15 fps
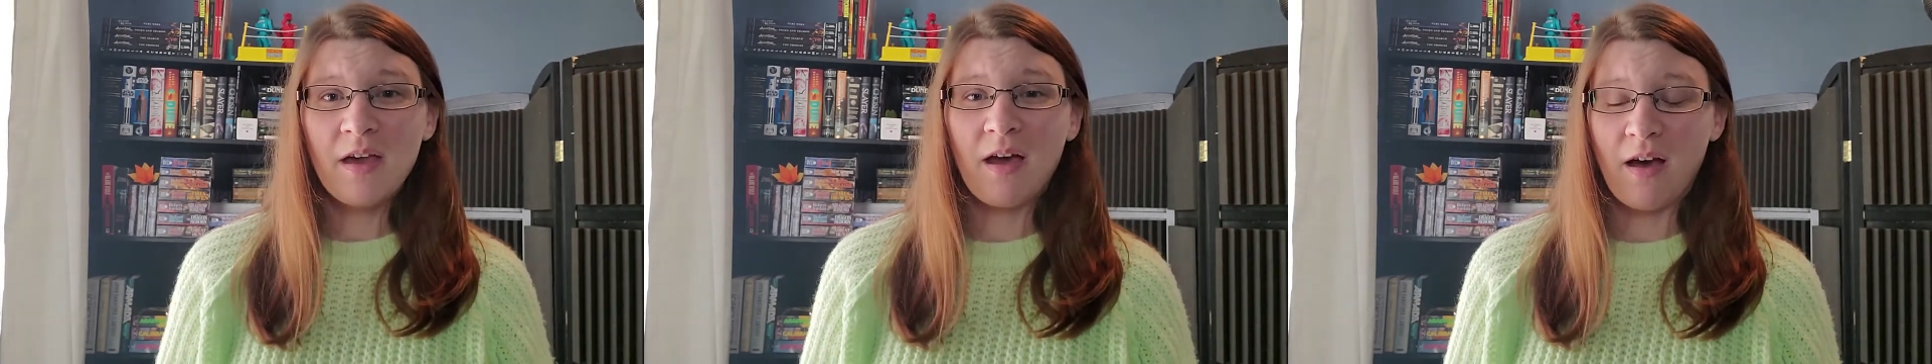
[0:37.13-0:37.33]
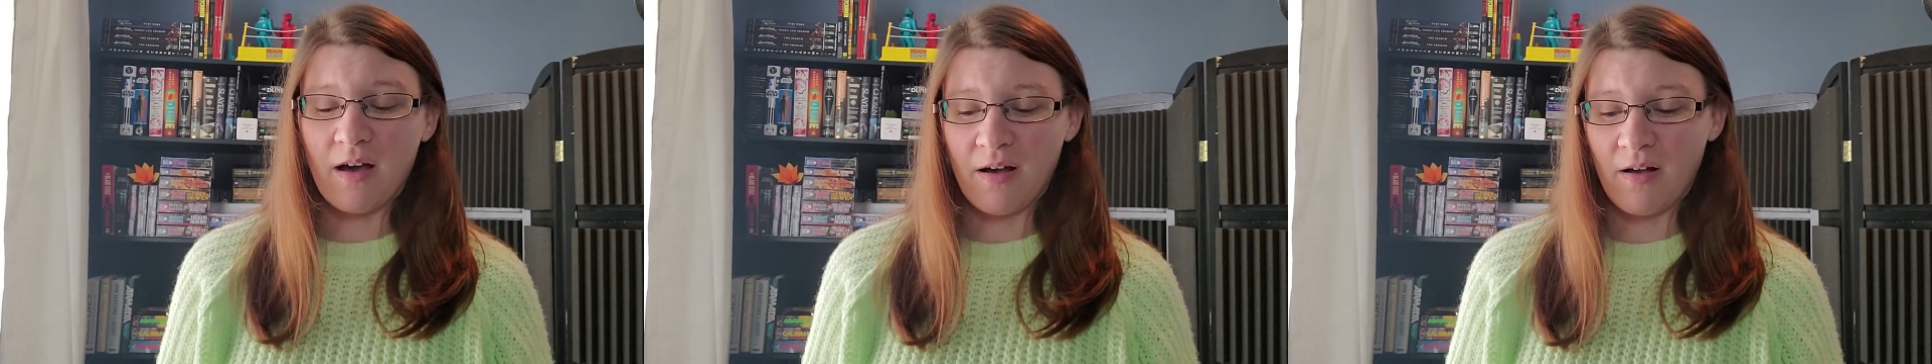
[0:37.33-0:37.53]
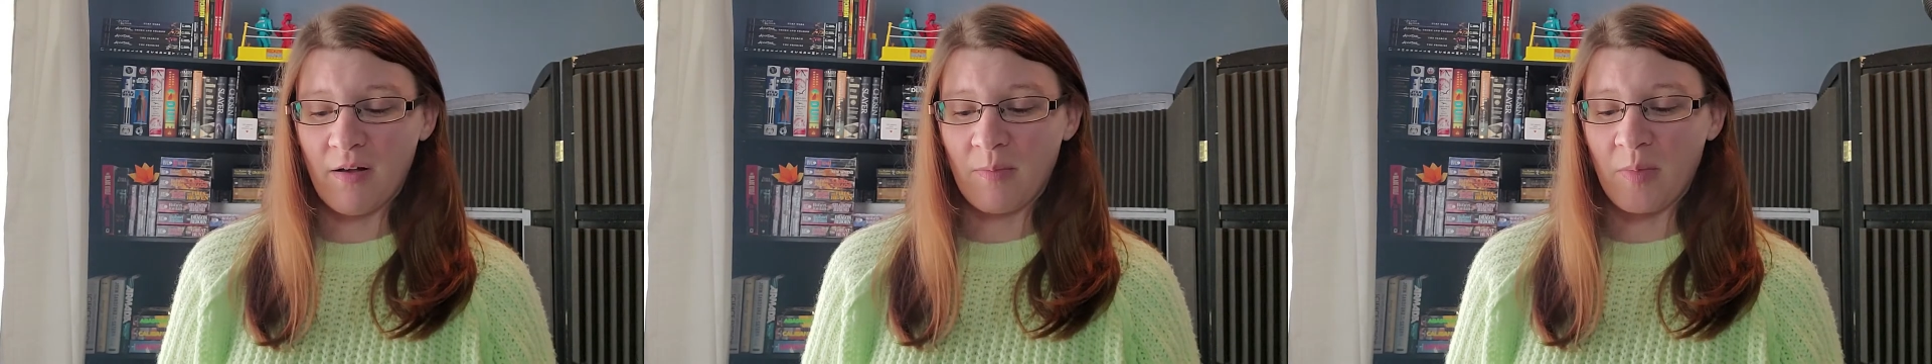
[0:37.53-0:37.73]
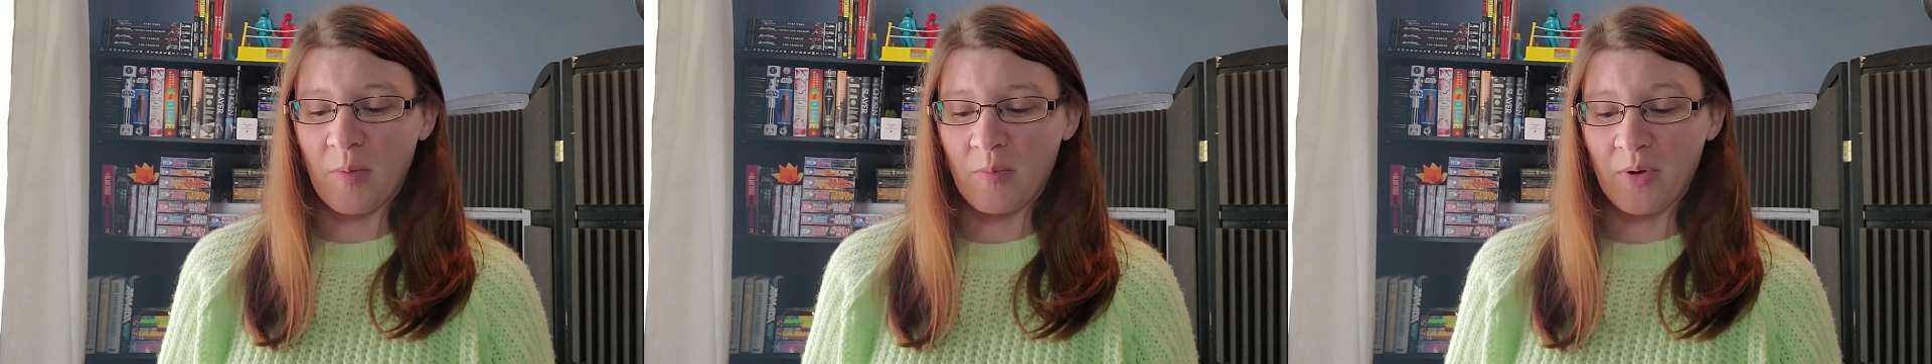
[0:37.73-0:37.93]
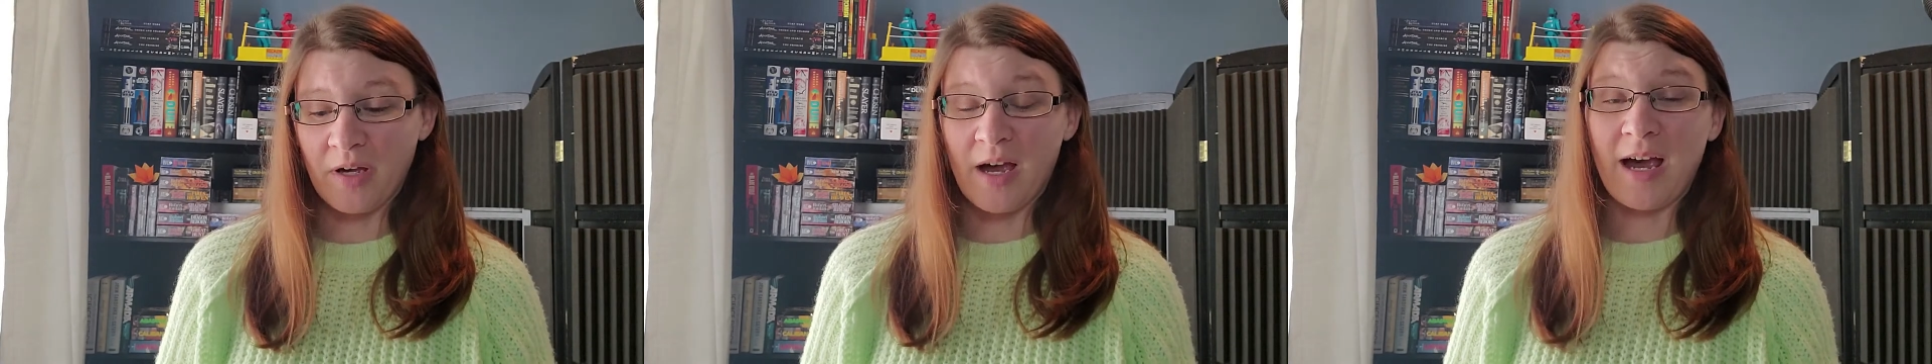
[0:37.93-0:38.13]

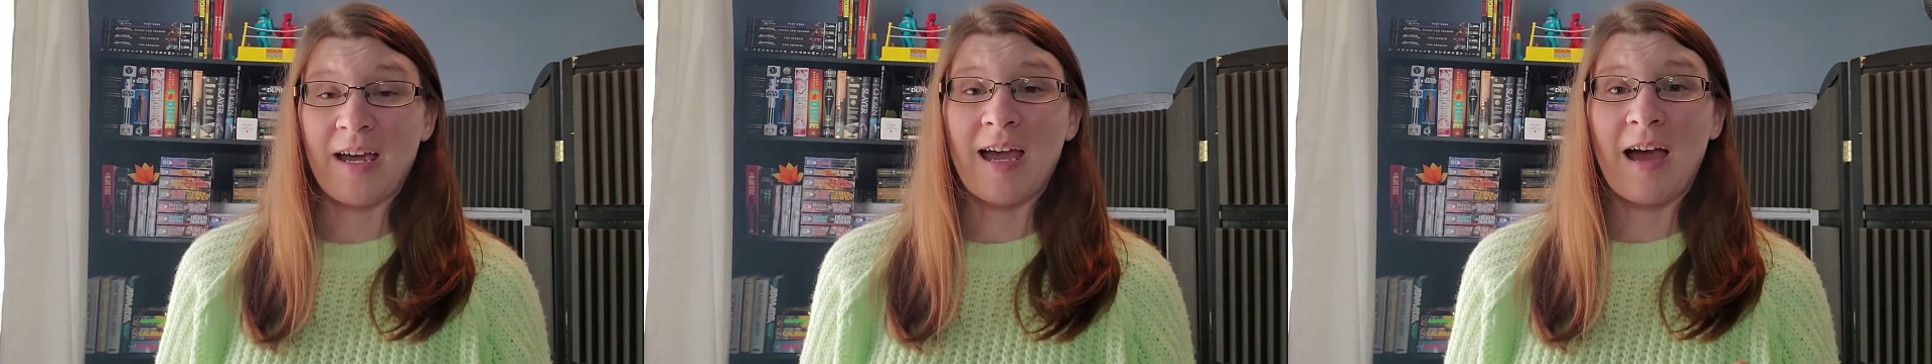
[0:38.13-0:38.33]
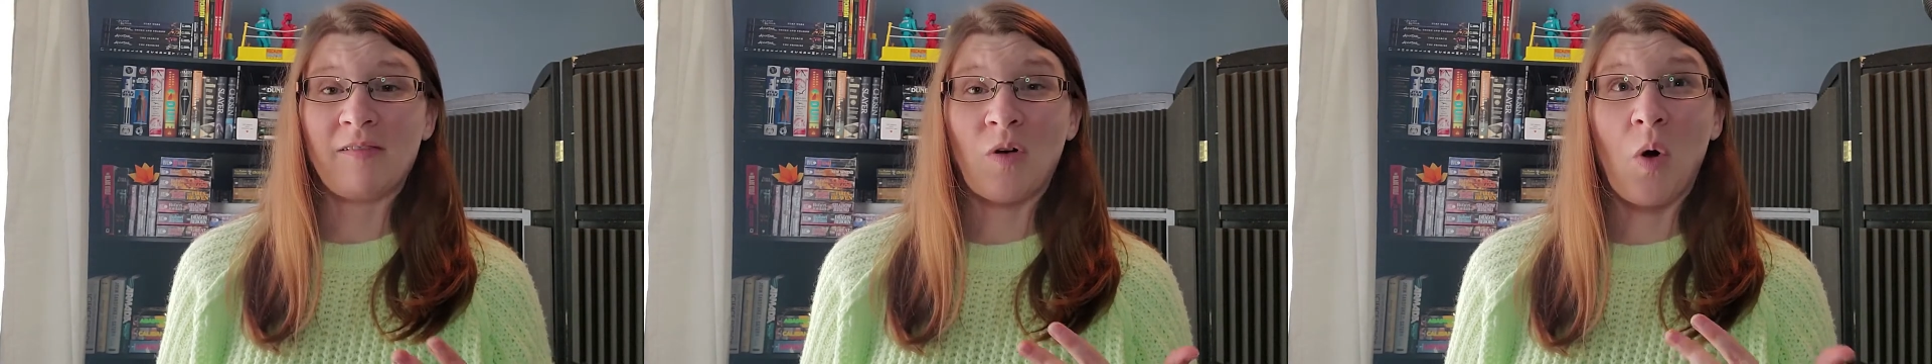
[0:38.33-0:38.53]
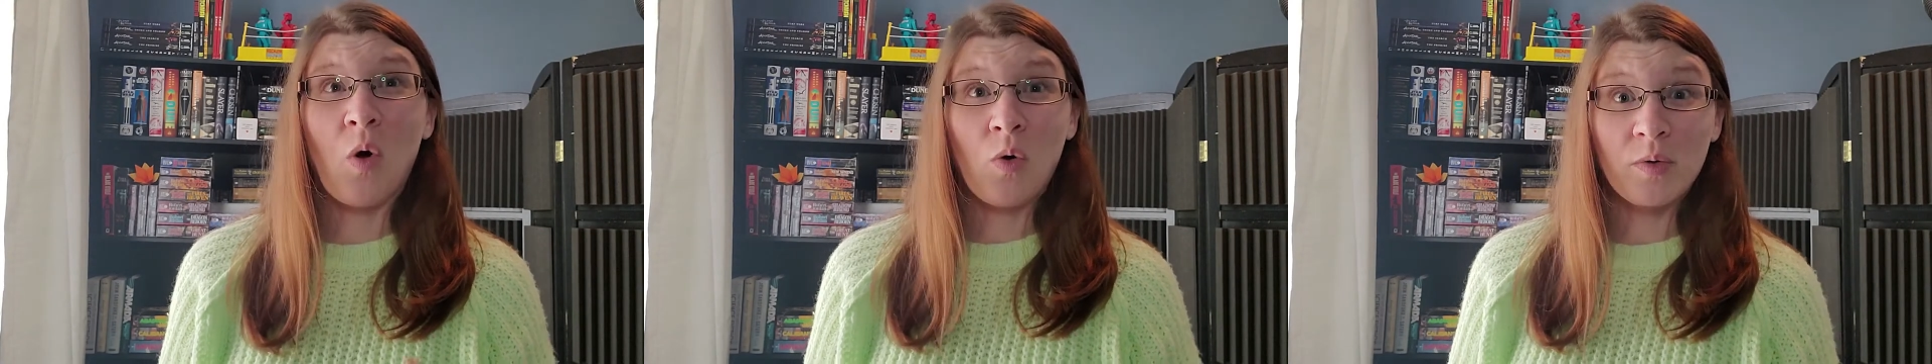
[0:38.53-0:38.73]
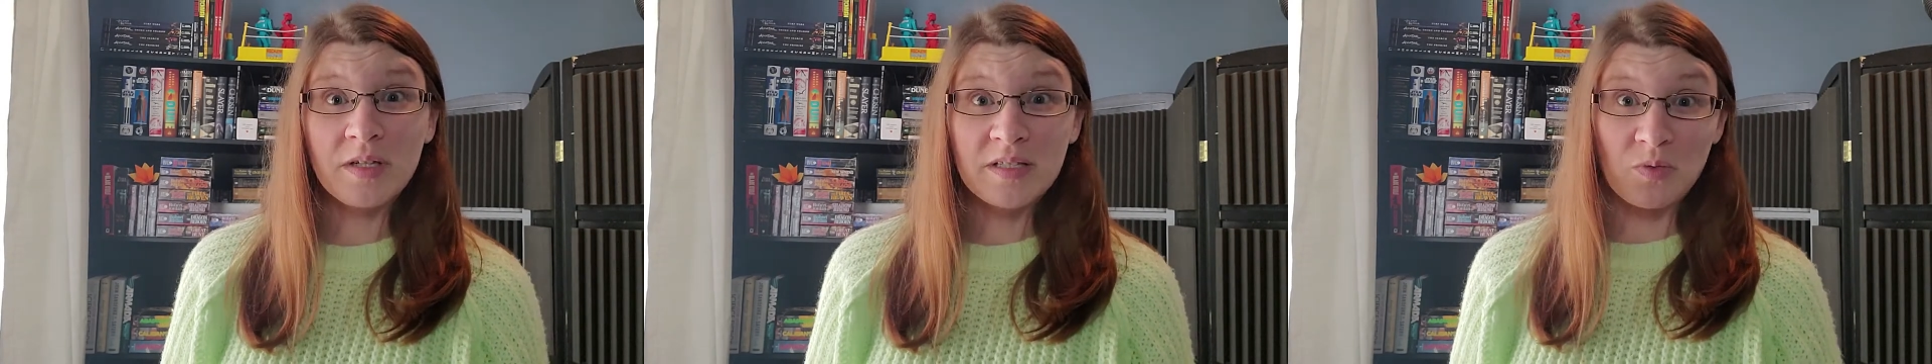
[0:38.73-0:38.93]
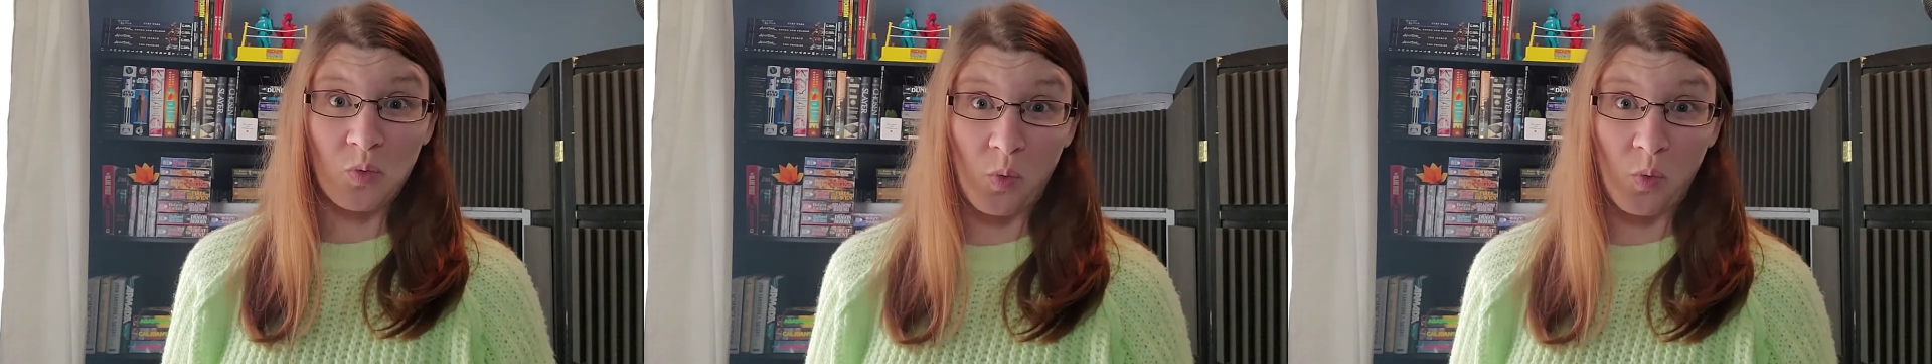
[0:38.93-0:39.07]
But I have always